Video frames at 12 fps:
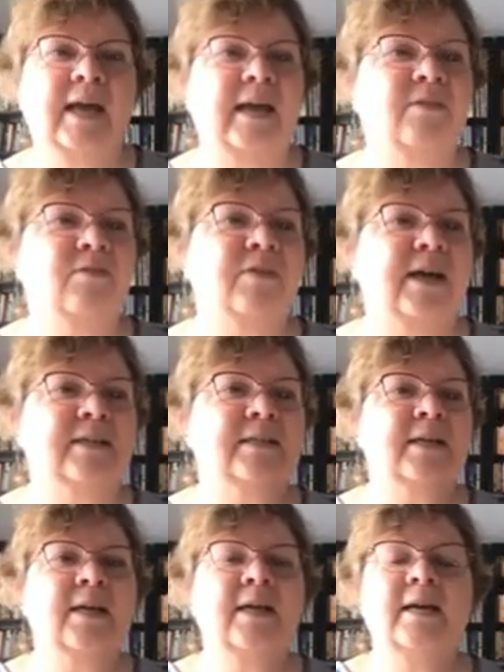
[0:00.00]
And in
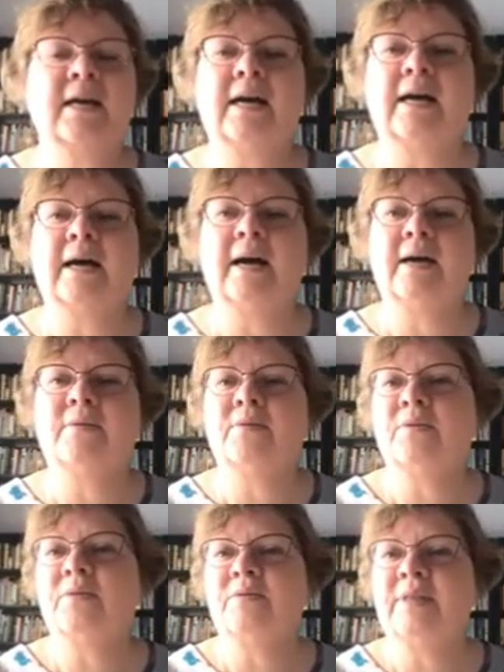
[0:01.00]
fact,
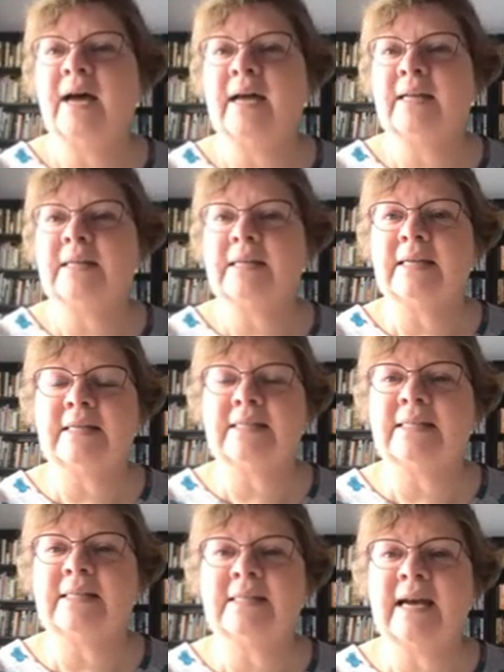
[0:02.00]
that
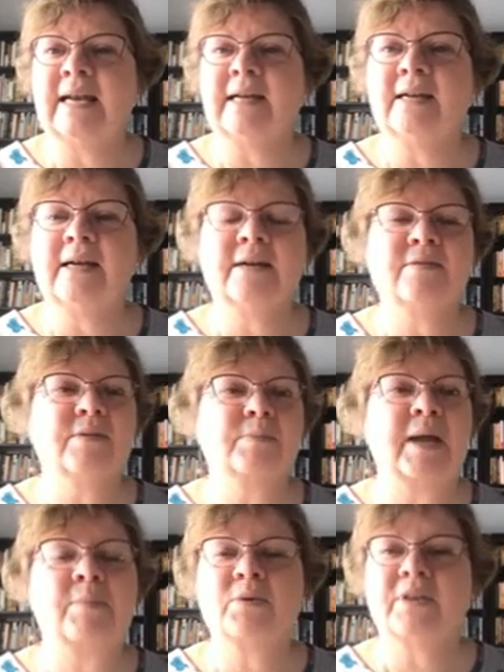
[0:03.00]
is the title of the
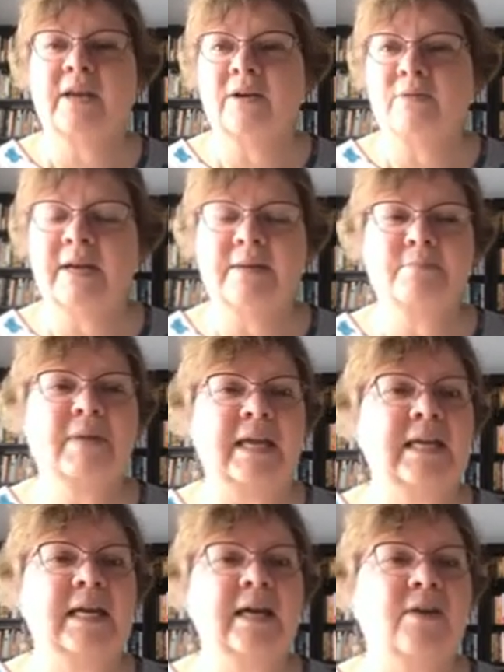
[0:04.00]
paper that I read,
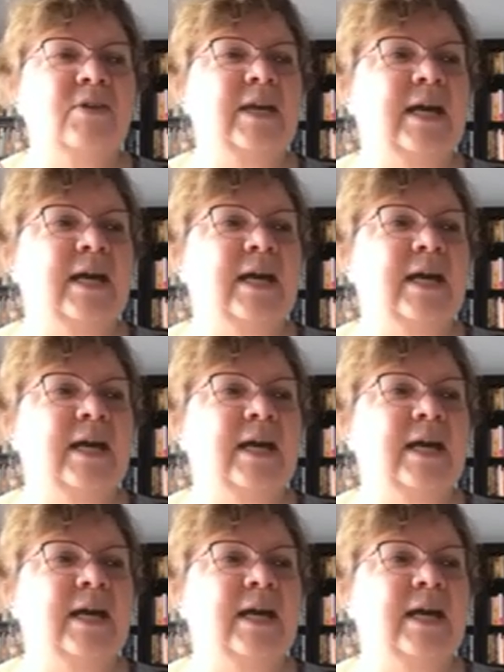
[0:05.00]
Making of an